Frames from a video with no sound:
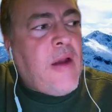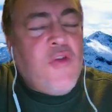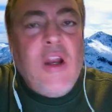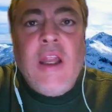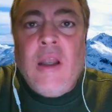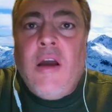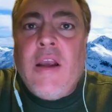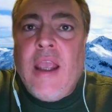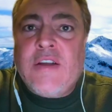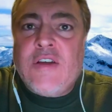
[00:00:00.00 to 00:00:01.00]
we are really
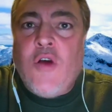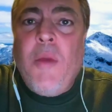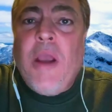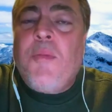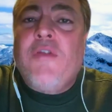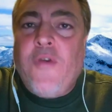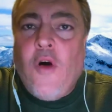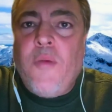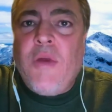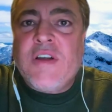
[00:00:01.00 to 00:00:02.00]
lucky as comic
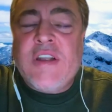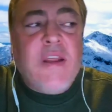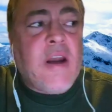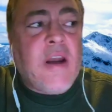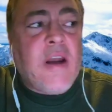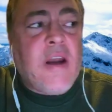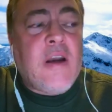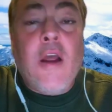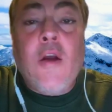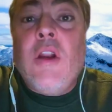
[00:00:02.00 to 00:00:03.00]
performers that there
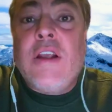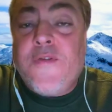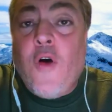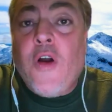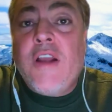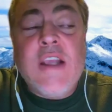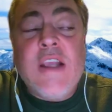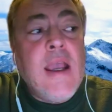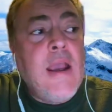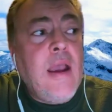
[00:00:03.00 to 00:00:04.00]
are outlets for us
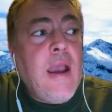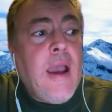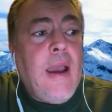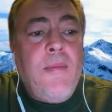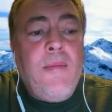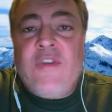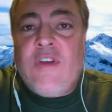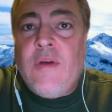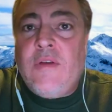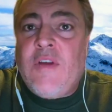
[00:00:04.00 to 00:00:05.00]

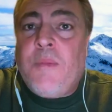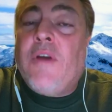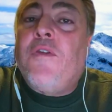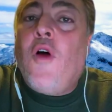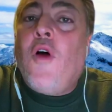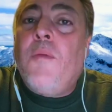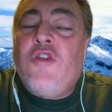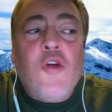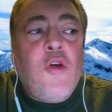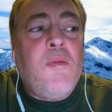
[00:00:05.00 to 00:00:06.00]
to perform
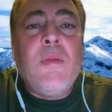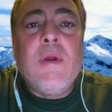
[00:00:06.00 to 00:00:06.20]
to.